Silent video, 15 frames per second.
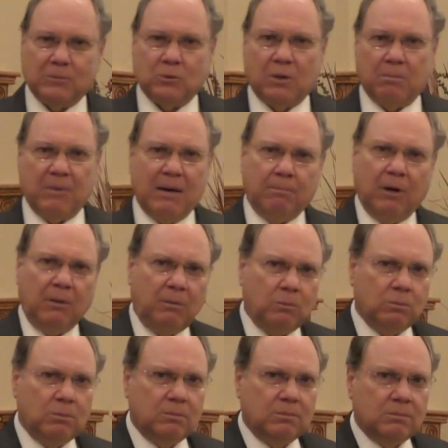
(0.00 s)
Remember,
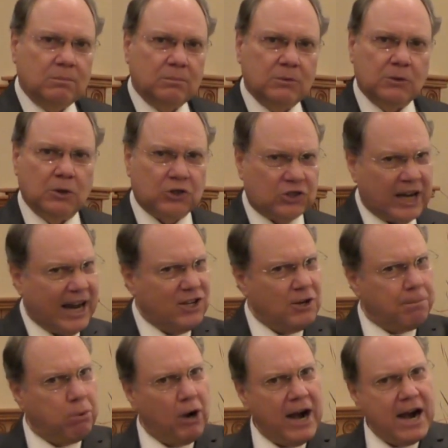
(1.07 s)
you're saying your
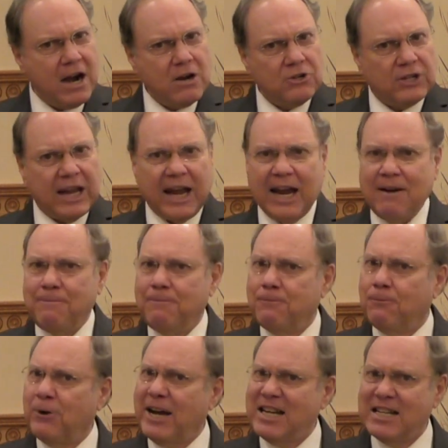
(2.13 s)
prayers
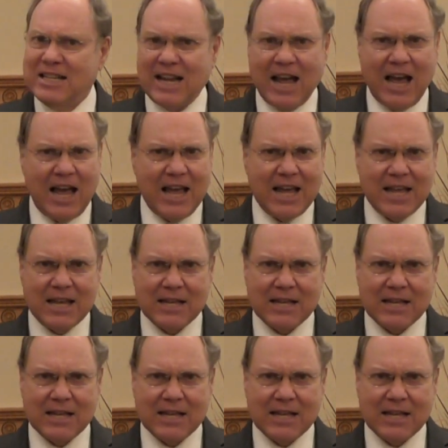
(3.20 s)
every day.